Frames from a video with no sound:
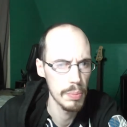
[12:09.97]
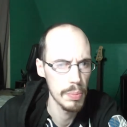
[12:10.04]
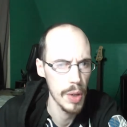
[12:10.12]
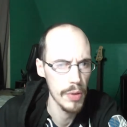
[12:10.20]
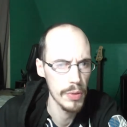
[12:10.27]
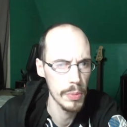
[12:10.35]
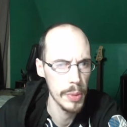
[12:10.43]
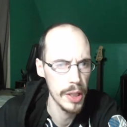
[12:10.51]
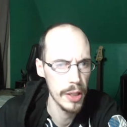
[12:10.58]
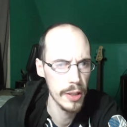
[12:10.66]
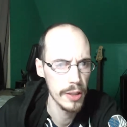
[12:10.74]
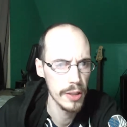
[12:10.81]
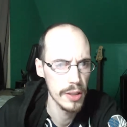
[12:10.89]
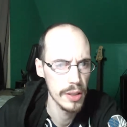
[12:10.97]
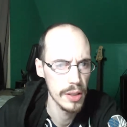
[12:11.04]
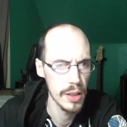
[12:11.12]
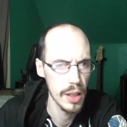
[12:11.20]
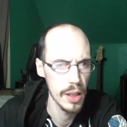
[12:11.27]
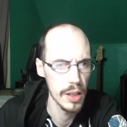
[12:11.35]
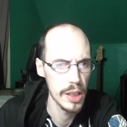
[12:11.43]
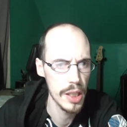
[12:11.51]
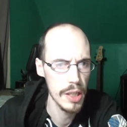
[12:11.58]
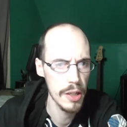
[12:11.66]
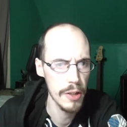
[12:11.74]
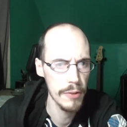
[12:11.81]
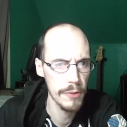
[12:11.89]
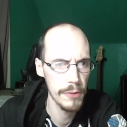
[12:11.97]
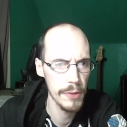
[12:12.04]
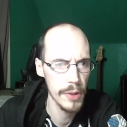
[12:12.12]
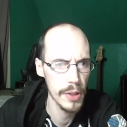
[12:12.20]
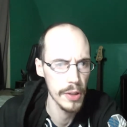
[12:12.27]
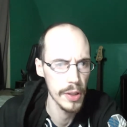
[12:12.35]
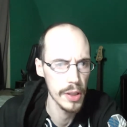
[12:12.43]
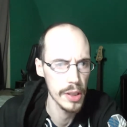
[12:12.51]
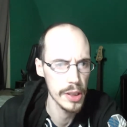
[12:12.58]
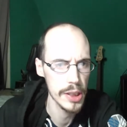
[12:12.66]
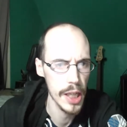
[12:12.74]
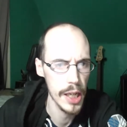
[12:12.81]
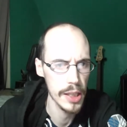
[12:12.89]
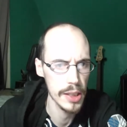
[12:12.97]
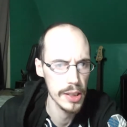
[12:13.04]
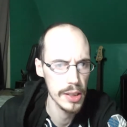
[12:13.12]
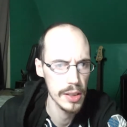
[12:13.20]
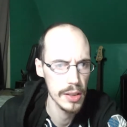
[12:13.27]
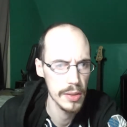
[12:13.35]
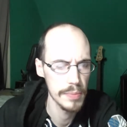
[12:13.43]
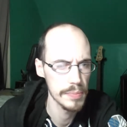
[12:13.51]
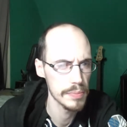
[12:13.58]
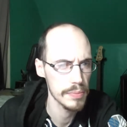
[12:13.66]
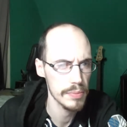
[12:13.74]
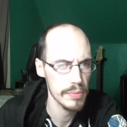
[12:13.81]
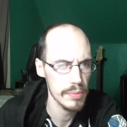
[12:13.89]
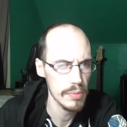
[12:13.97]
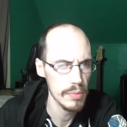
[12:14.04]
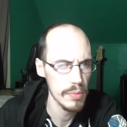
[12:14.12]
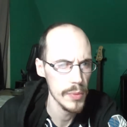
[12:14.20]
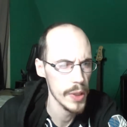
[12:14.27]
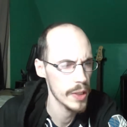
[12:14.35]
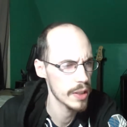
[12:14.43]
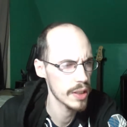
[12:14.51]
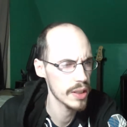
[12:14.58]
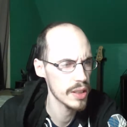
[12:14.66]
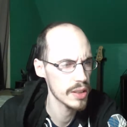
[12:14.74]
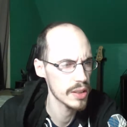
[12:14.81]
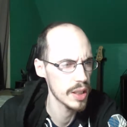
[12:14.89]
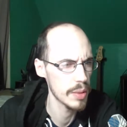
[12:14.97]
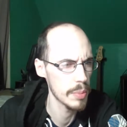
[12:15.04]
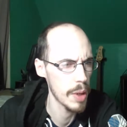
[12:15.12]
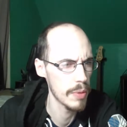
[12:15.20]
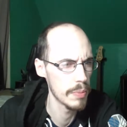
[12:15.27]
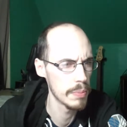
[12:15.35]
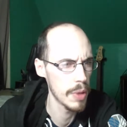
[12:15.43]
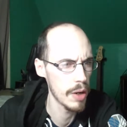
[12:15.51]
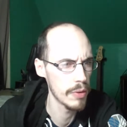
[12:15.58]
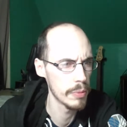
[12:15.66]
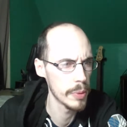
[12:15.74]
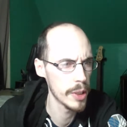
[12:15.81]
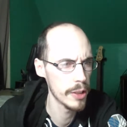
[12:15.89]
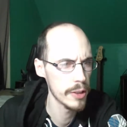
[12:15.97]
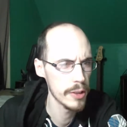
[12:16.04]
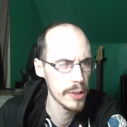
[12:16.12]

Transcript: Bavarmina didn't interfere in the slightest. I think that, yeah, Bavarmina.